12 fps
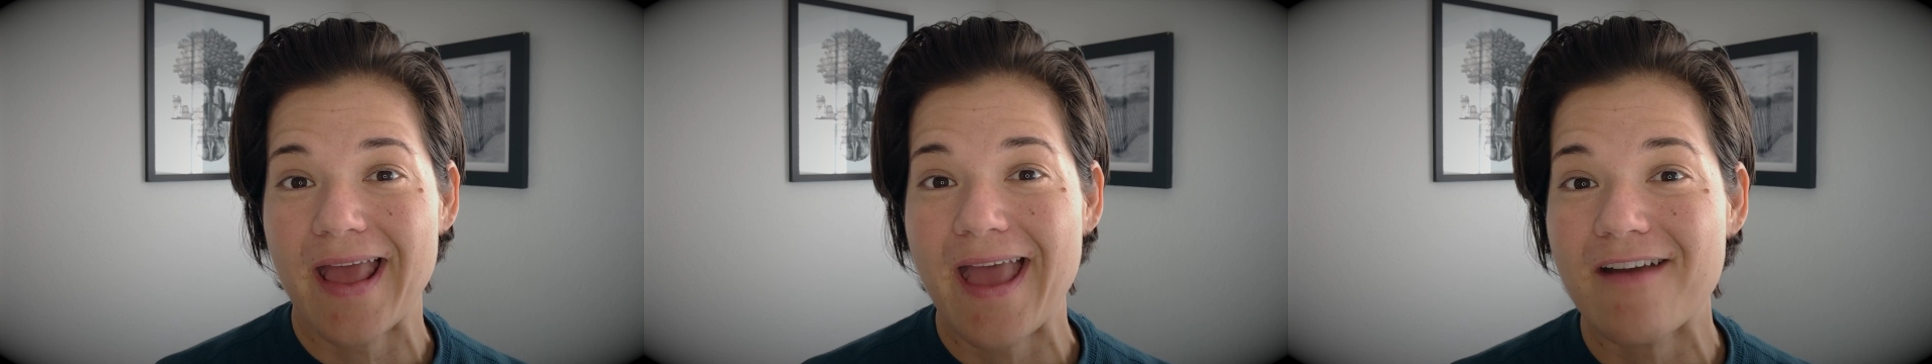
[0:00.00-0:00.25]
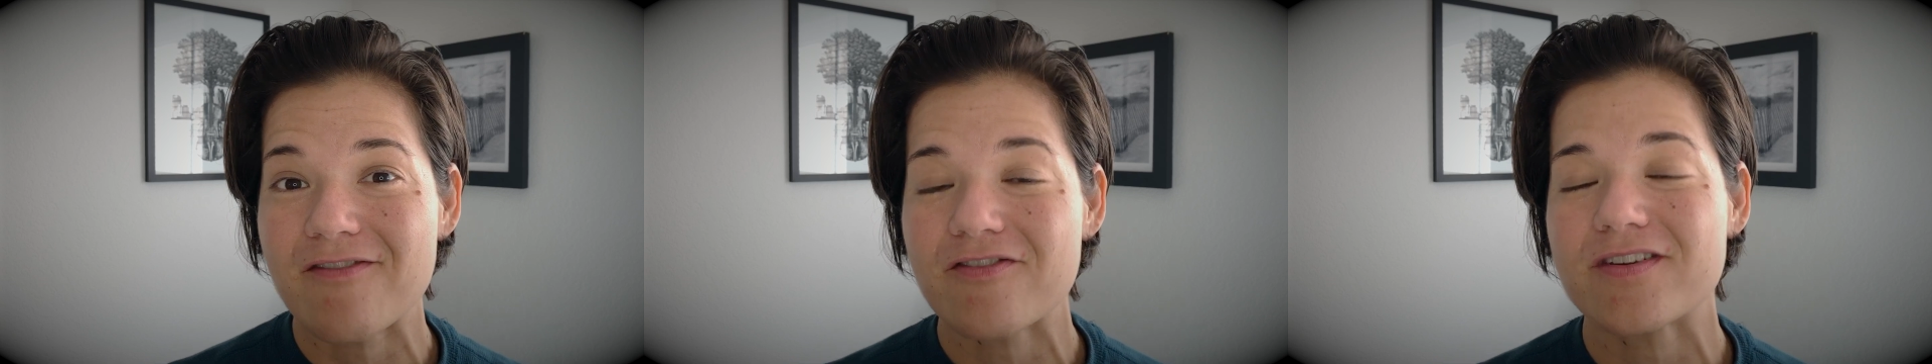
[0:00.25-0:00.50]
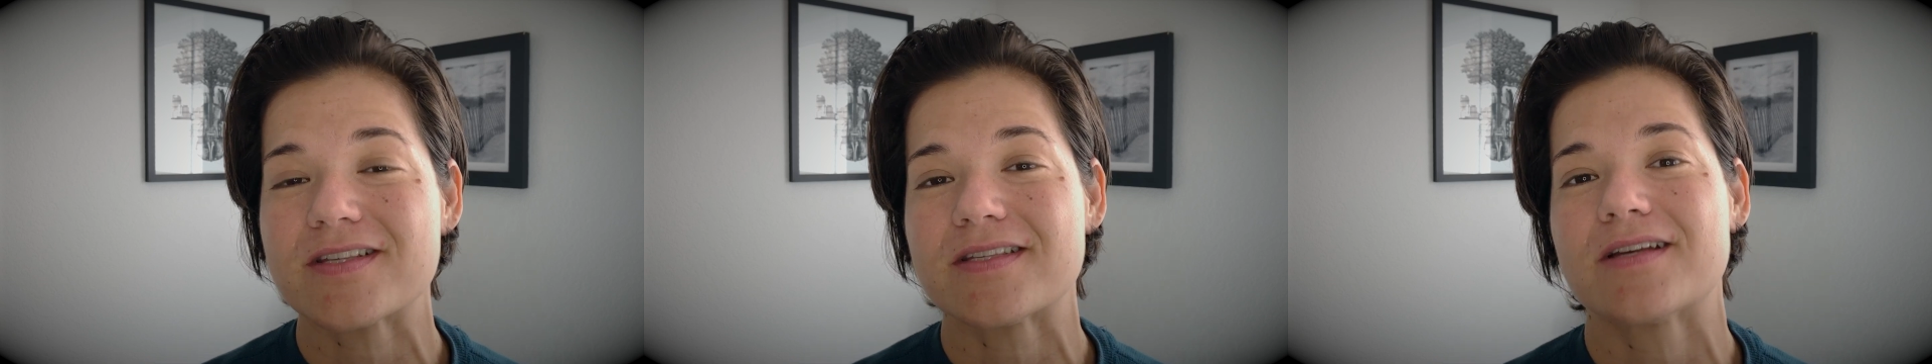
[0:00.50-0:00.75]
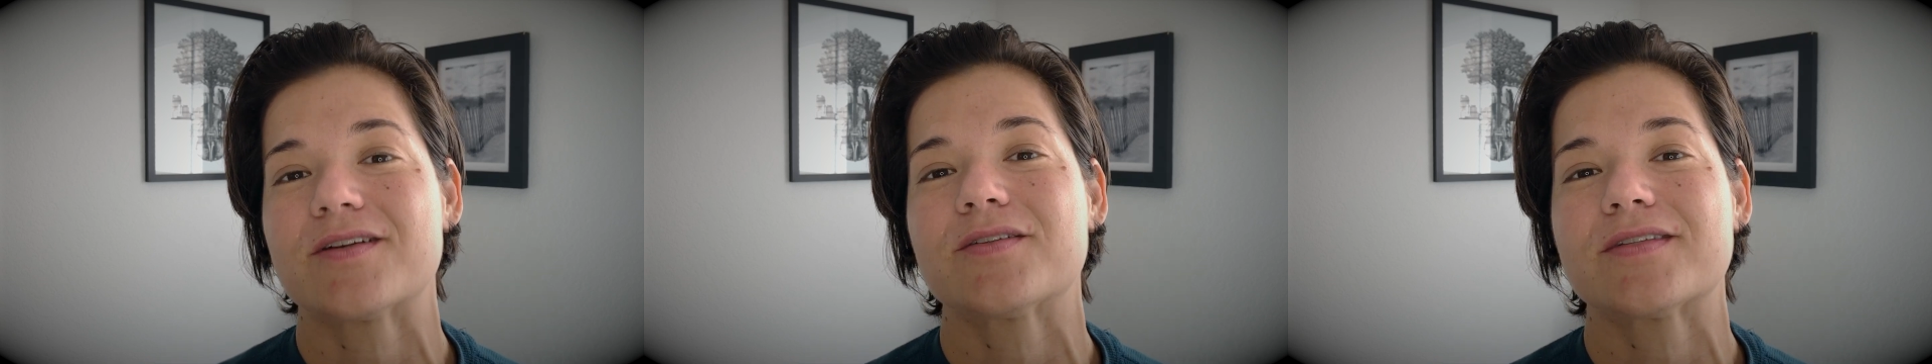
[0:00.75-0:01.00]
every
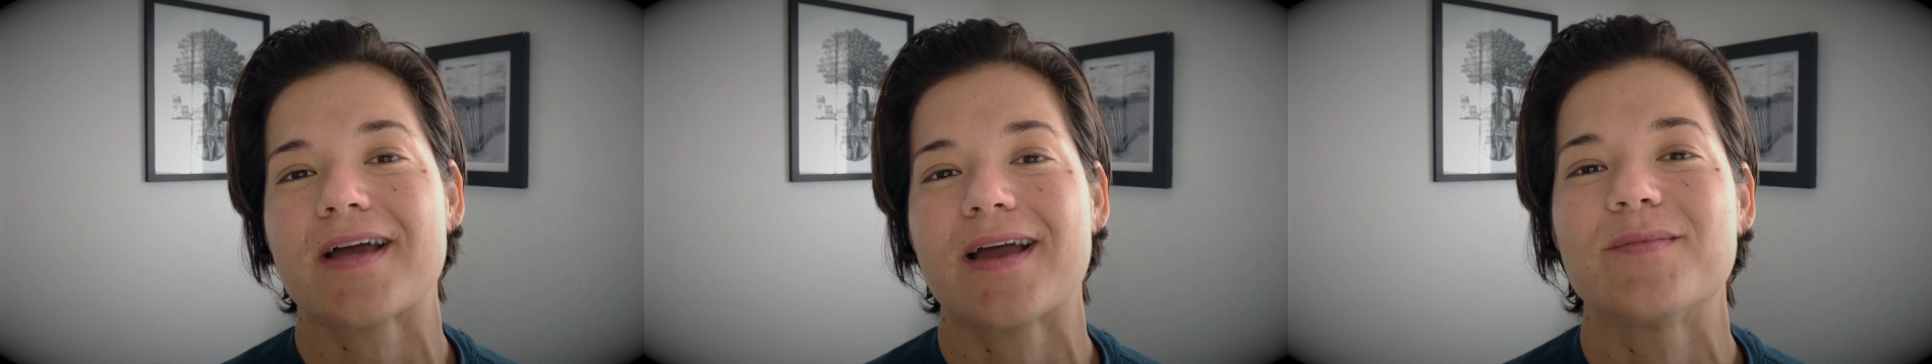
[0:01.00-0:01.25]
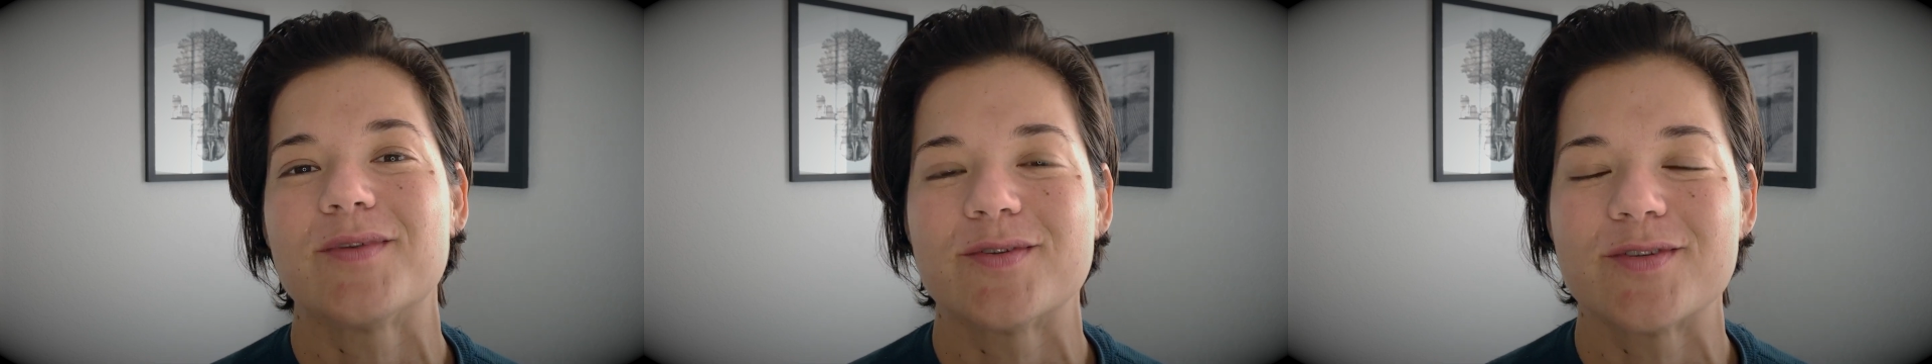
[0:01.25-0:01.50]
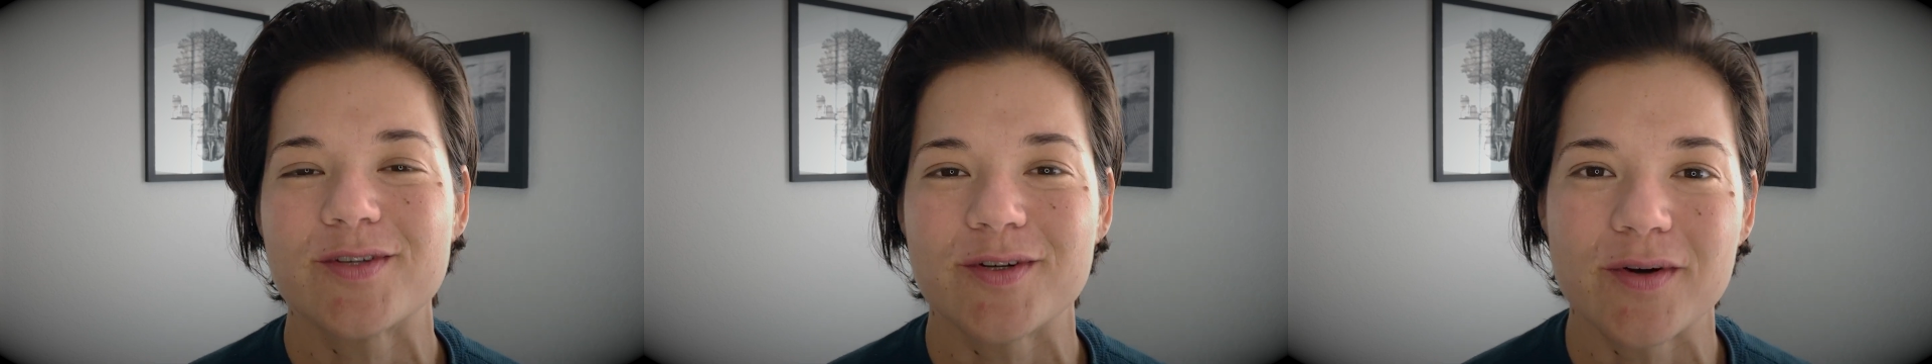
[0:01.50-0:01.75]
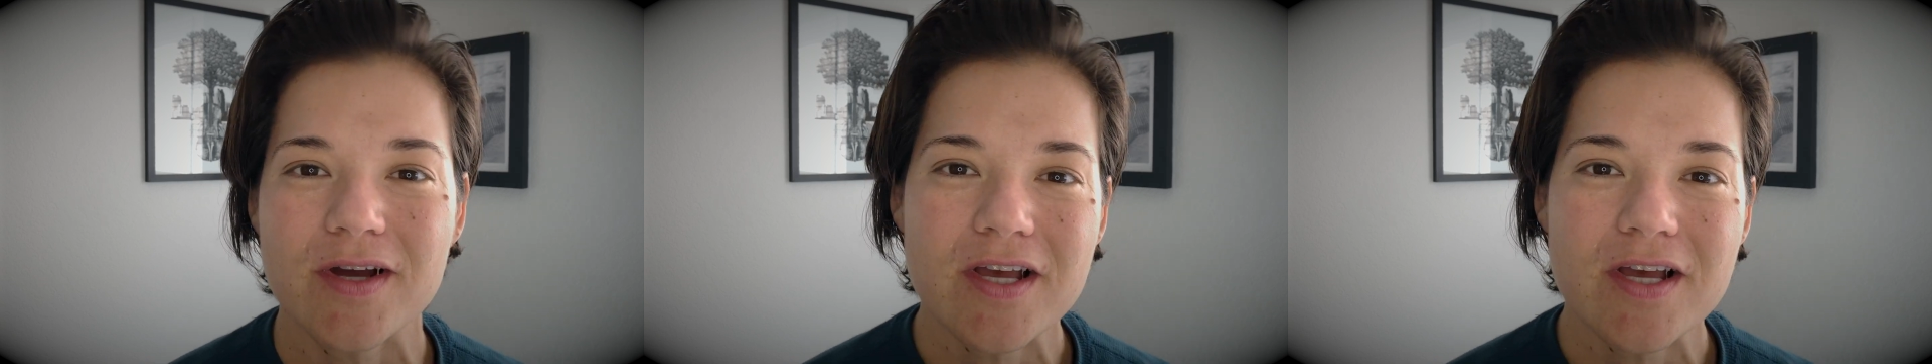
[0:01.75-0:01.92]
single time you do.